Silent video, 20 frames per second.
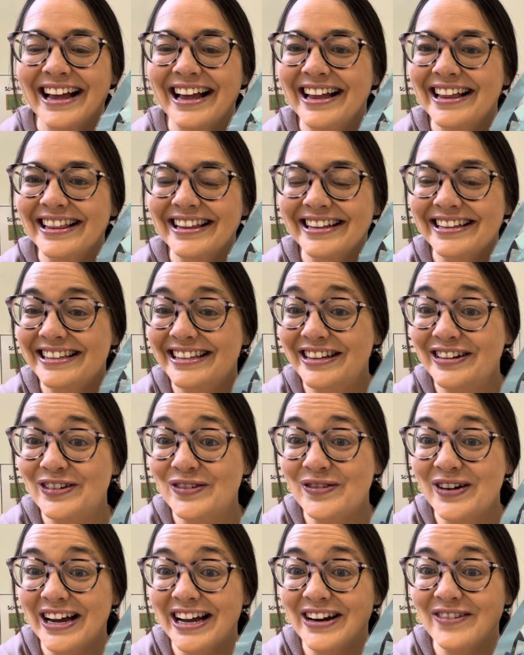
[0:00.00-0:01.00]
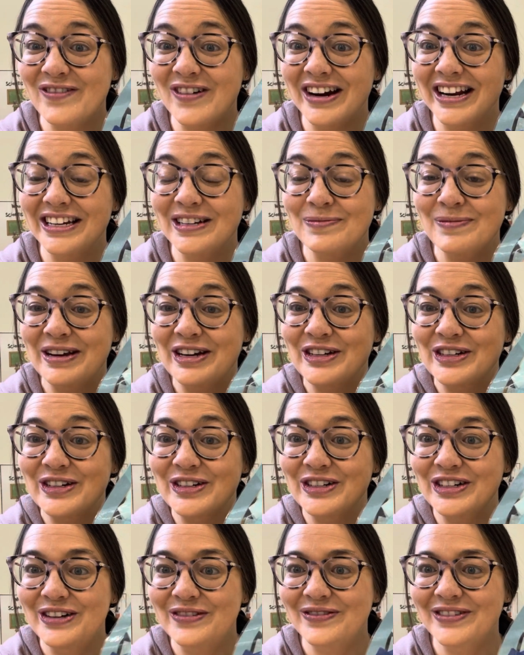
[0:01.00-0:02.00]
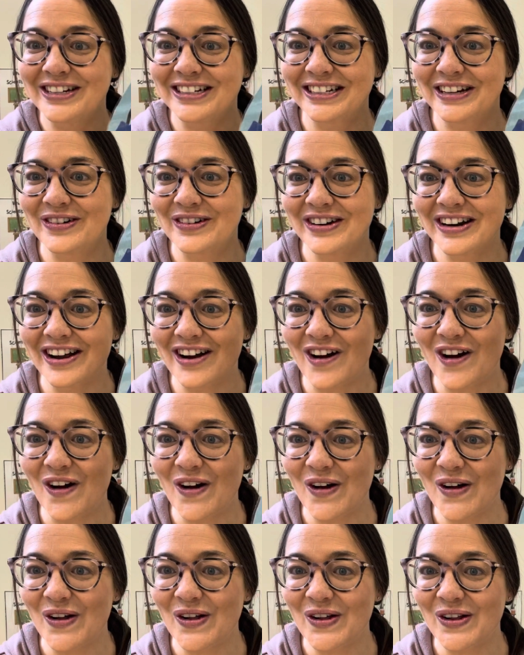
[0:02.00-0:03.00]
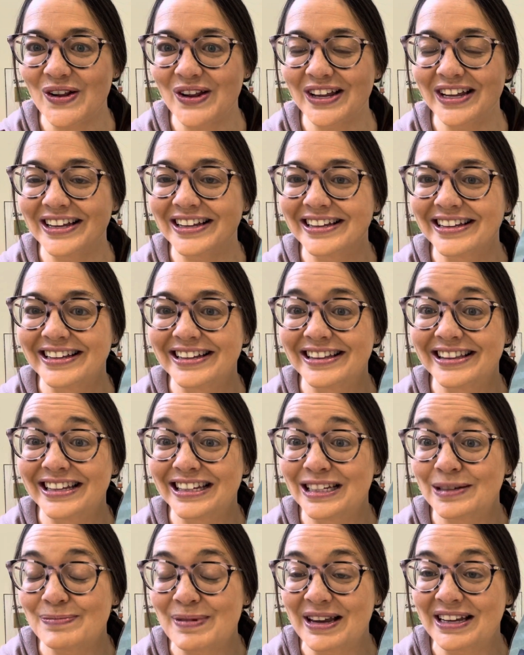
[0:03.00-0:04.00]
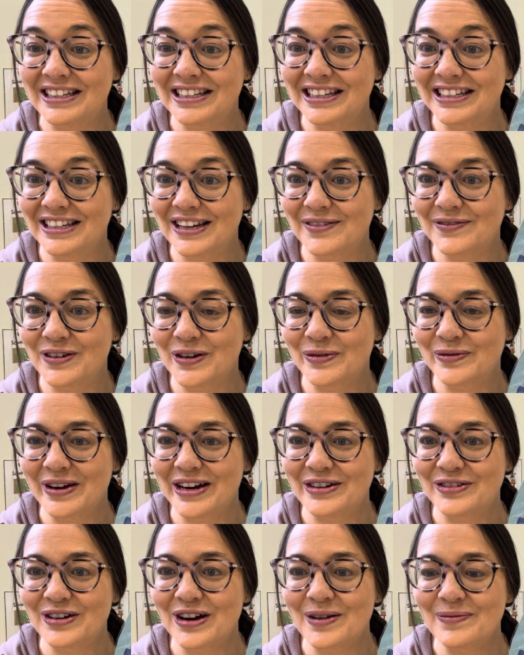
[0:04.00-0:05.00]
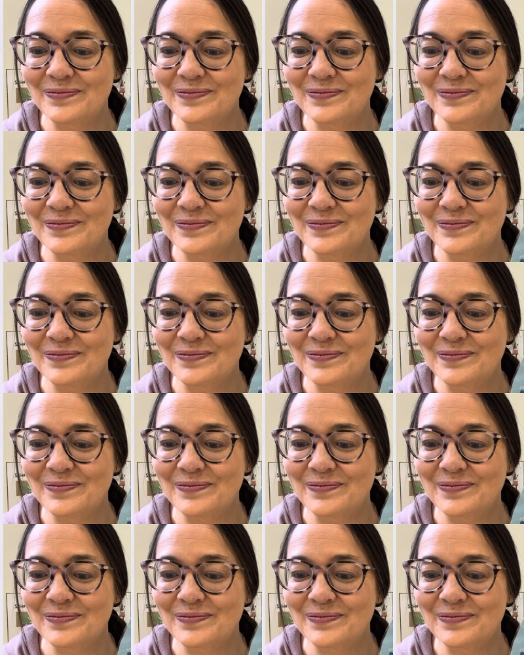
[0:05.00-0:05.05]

This little one wanted to make sure she filled out all the spaces of her raindrop.